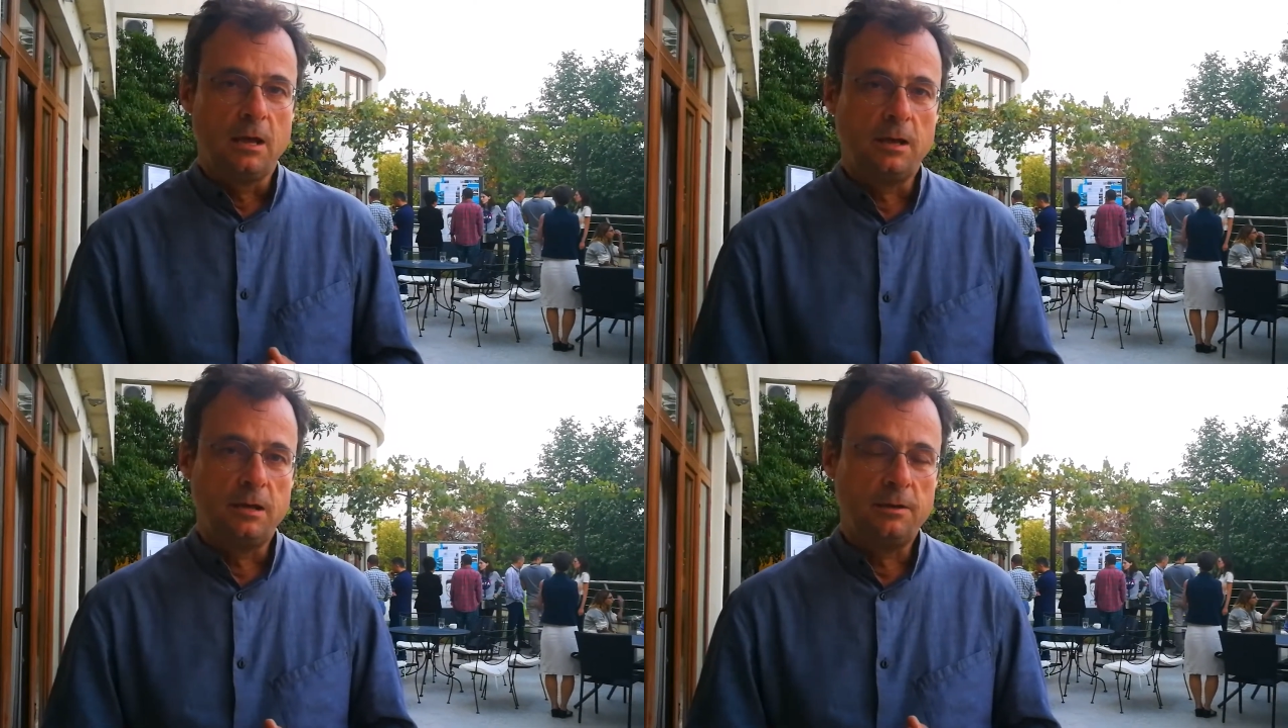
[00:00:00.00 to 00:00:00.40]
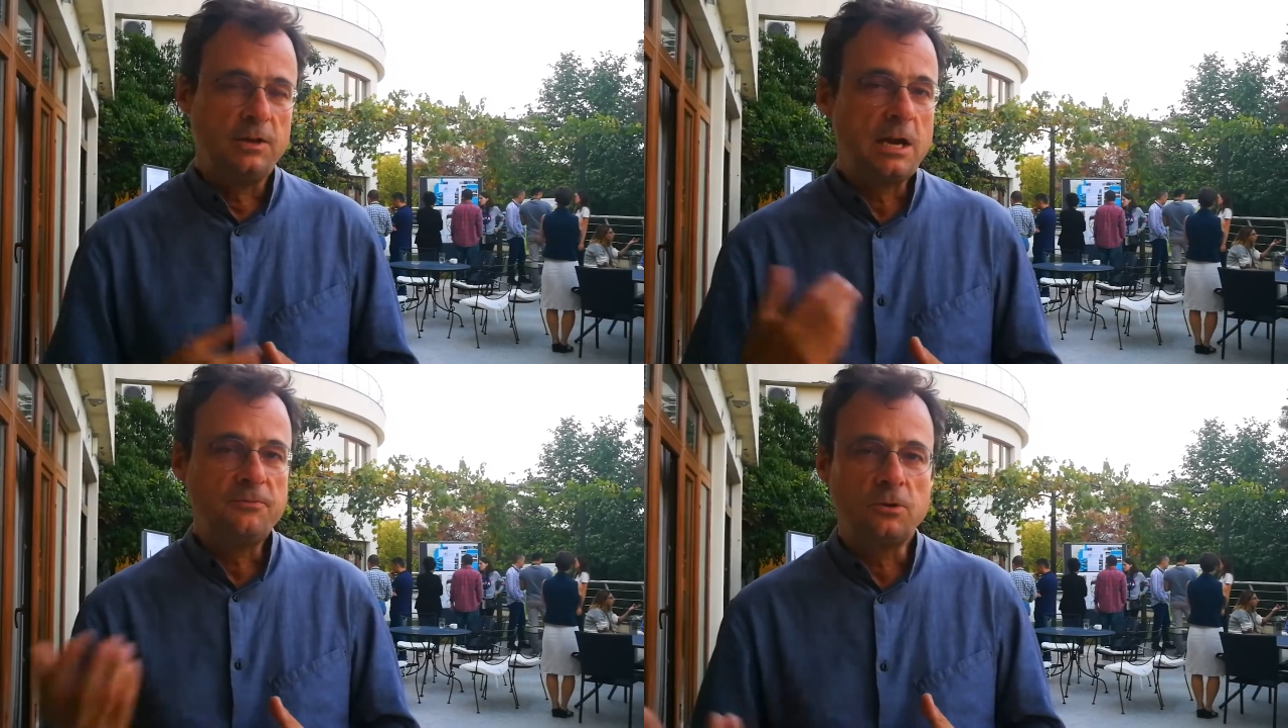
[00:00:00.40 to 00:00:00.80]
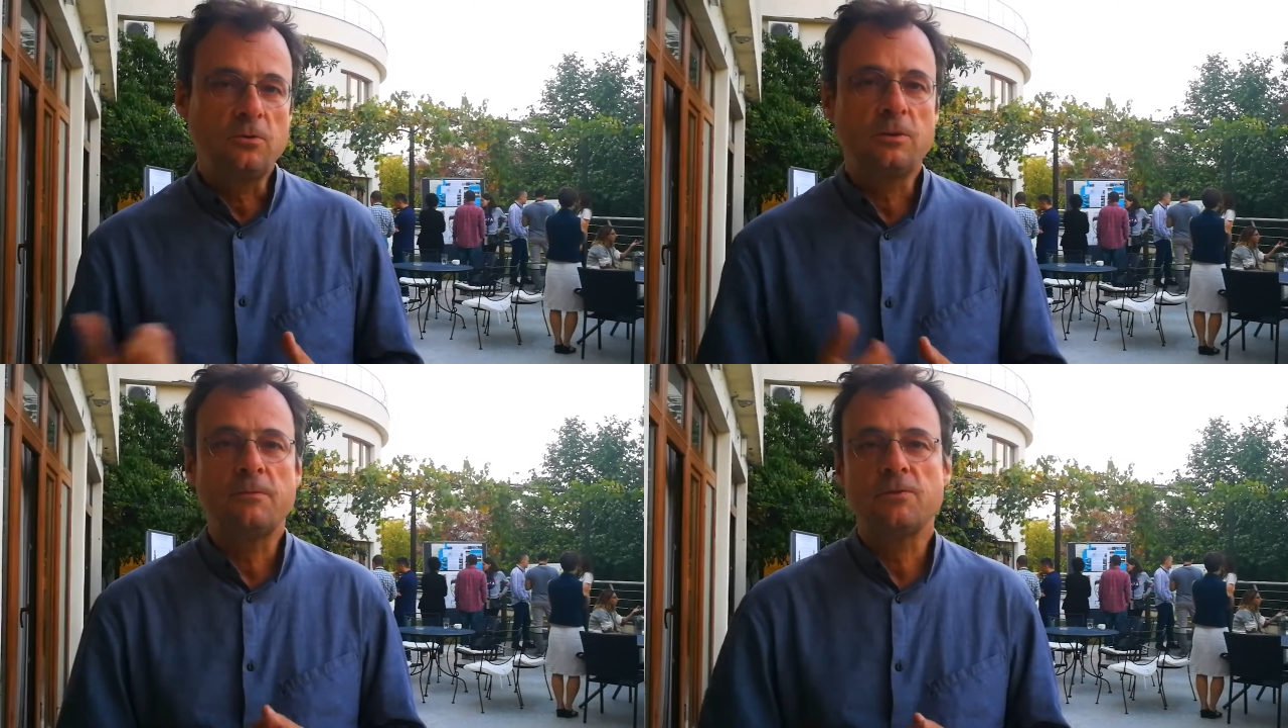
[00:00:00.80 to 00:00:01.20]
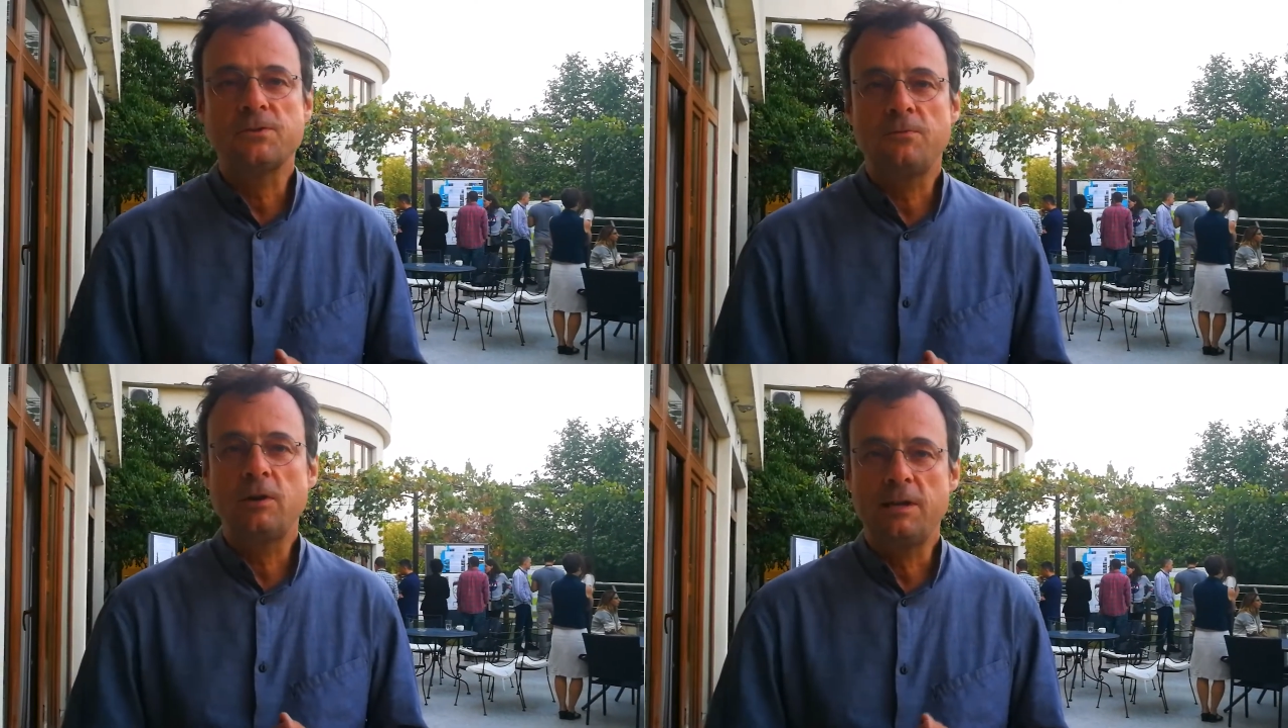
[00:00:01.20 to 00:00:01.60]
In the afternoon, there was
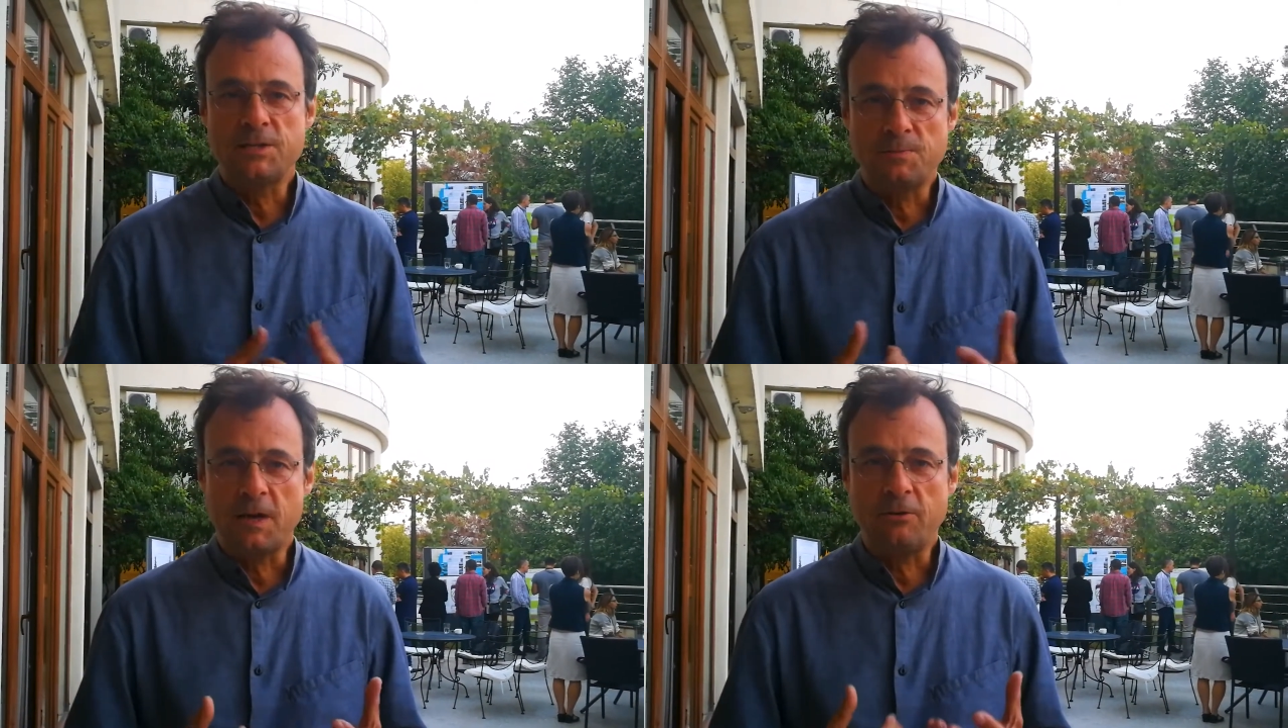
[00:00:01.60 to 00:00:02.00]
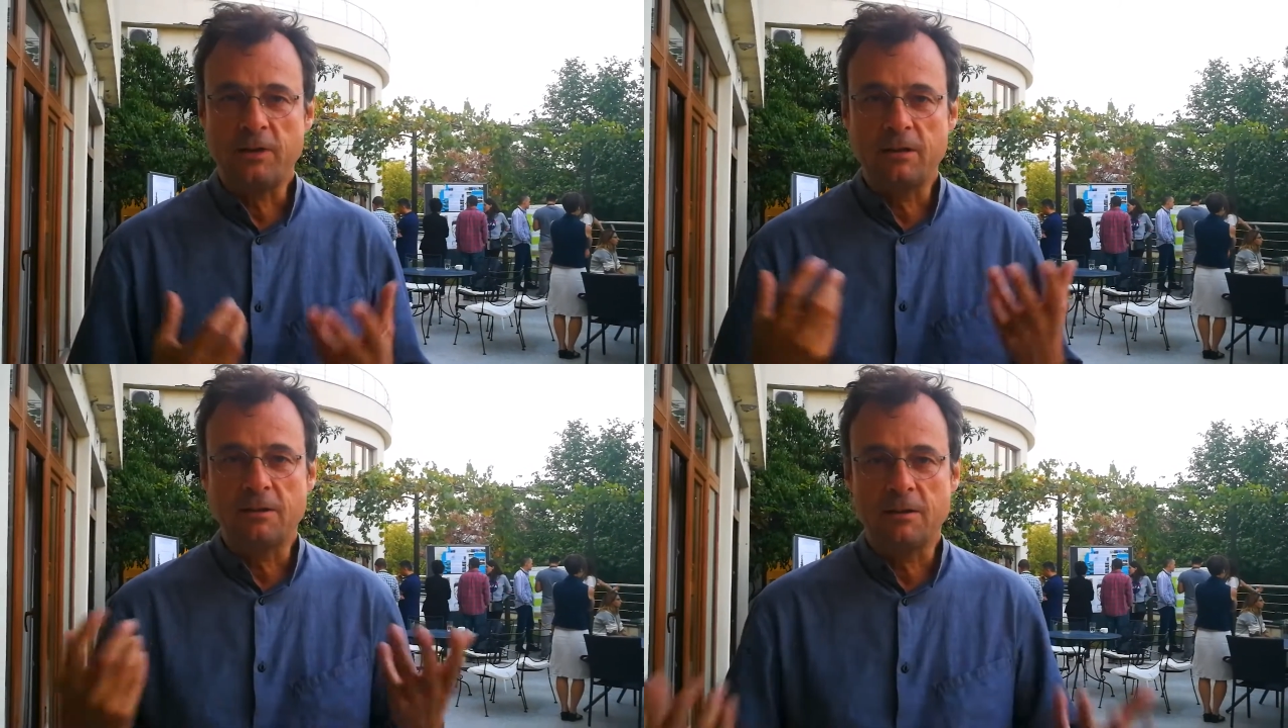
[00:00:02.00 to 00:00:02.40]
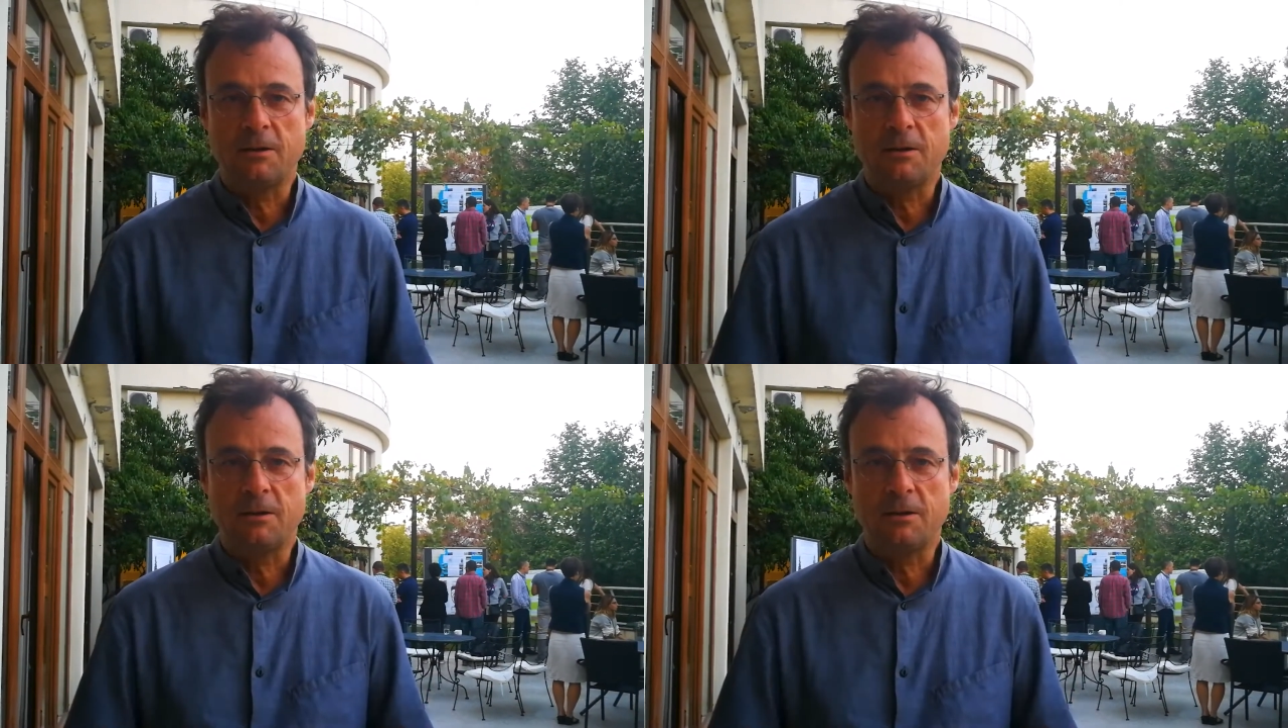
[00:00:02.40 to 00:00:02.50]
a really inspiring